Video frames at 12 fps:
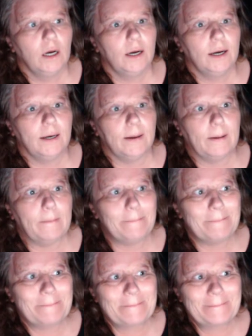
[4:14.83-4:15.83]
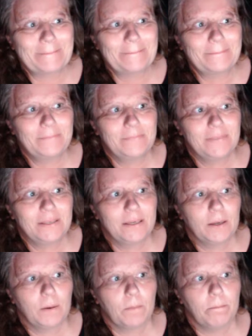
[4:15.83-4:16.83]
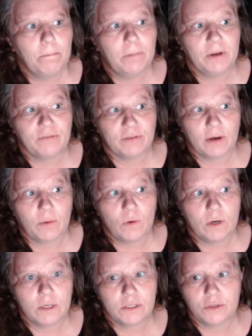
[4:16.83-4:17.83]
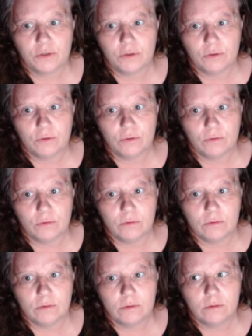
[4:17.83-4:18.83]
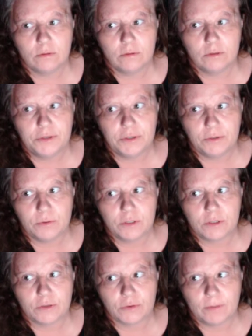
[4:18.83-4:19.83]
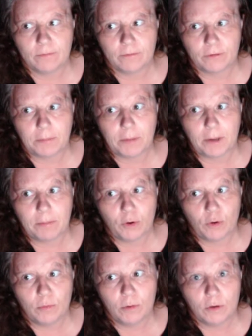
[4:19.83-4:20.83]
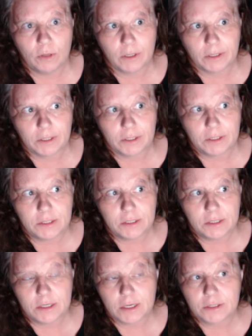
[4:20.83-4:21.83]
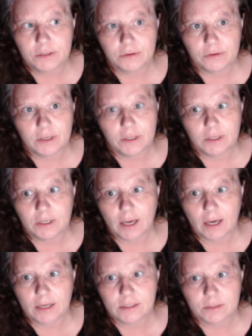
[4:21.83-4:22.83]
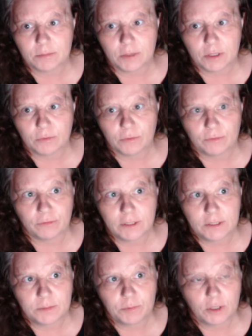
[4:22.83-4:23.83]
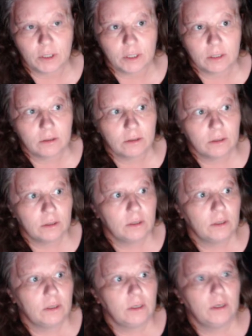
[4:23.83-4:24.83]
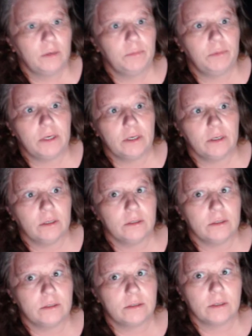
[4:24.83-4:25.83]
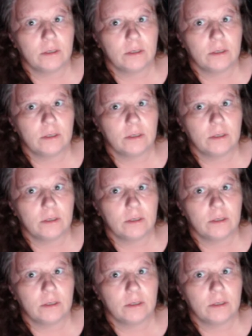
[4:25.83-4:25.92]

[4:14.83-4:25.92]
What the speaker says: But if I want to do a stream from my mobile like I did yesterday, then it has to be through Facebook, because